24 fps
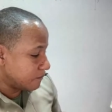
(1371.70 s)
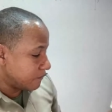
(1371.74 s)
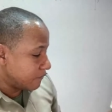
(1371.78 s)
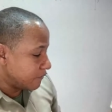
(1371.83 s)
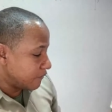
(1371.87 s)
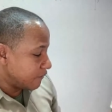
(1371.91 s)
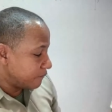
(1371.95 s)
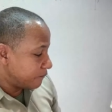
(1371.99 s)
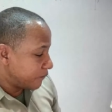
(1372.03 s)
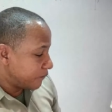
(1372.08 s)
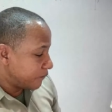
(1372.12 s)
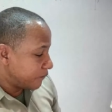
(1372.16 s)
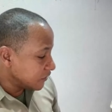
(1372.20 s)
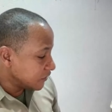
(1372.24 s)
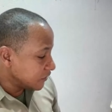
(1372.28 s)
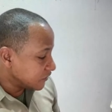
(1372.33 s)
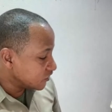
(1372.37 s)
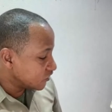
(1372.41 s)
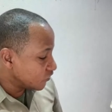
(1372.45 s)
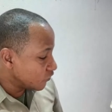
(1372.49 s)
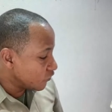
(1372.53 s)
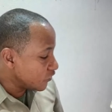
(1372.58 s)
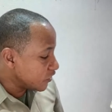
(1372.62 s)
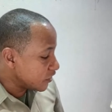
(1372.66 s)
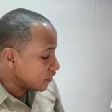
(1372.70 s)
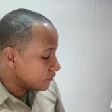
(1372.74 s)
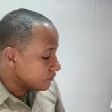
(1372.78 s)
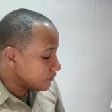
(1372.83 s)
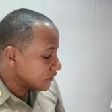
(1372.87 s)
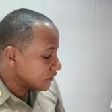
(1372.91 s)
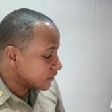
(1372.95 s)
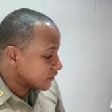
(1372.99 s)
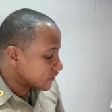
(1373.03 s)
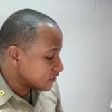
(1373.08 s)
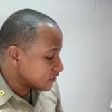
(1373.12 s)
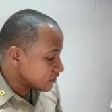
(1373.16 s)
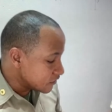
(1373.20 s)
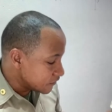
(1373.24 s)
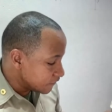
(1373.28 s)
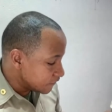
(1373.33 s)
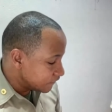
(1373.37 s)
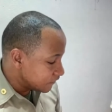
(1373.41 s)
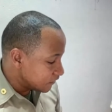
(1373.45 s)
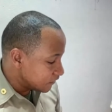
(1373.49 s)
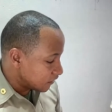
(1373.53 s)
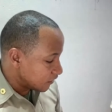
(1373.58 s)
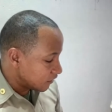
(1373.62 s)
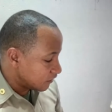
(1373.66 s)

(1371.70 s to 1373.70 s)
persons will be served